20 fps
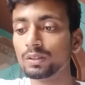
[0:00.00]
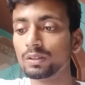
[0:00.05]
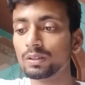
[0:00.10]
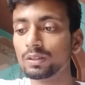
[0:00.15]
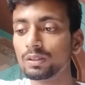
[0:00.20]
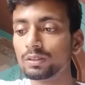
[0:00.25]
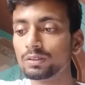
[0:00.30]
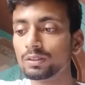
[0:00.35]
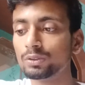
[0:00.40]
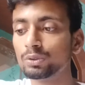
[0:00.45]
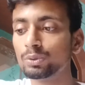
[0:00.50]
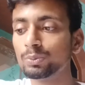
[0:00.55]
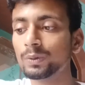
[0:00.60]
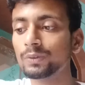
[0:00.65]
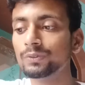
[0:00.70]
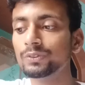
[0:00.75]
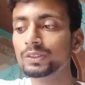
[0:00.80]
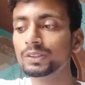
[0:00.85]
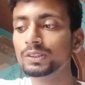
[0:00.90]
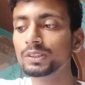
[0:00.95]
the
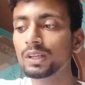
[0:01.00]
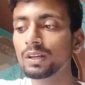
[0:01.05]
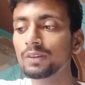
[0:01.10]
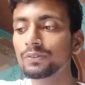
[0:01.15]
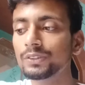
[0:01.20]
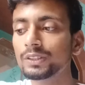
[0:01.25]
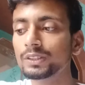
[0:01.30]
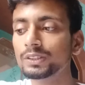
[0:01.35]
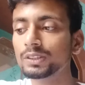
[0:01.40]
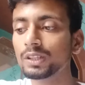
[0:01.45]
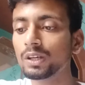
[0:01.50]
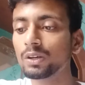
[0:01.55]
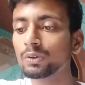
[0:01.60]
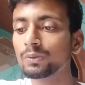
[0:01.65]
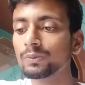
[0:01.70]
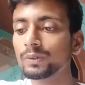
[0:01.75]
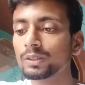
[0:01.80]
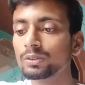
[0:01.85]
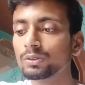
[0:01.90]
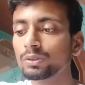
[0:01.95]
superficial fascia
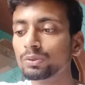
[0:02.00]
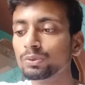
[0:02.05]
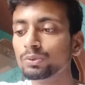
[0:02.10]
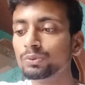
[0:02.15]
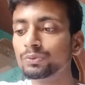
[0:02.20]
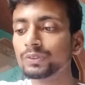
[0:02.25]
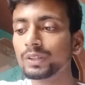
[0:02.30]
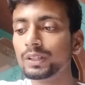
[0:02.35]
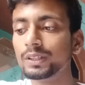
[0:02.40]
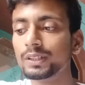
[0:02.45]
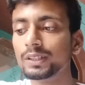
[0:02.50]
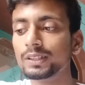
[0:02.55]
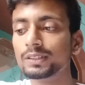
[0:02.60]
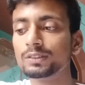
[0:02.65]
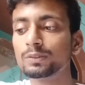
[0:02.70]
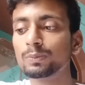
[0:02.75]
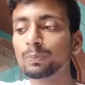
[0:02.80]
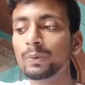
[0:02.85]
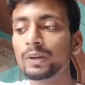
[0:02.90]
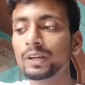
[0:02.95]
over the roof
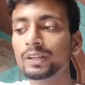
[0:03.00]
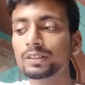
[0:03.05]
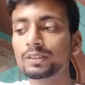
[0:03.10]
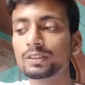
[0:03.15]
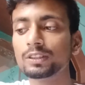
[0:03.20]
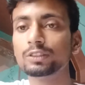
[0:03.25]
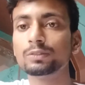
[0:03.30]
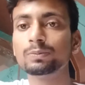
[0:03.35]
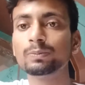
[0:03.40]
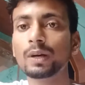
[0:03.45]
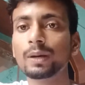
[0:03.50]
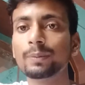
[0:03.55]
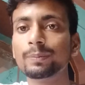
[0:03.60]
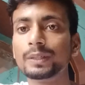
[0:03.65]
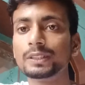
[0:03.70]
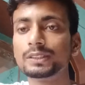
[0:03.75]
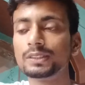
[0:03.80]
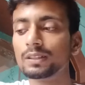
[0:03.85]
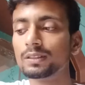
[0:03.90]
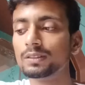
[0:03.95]
contains platysma
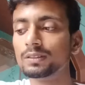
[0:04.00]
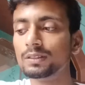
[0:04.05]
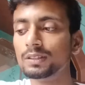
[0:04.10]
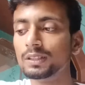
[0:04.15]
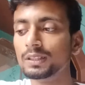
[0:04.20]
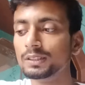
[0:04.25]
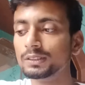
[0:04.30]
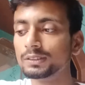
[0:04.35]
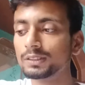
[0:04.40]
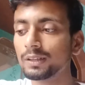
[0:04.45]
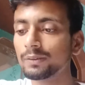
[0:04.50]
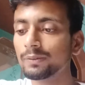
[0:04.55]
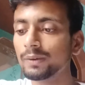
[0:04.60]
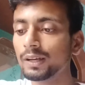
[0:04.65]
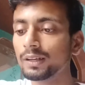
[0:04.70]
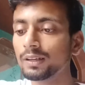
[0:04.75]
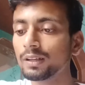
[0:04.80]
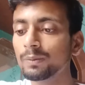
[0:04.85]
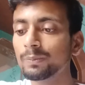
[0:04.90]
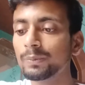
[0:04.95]
muscle,
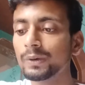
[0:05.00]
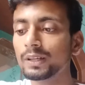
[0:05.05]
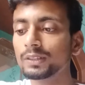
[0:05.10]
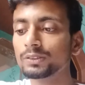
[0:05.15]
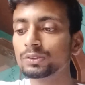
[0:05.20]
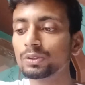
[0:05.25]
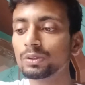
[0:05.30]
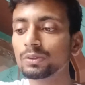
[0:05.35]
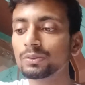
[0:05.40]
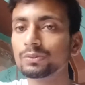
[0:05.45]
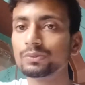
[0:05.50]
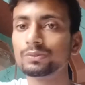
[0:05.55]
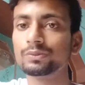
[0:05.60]
cervical branch of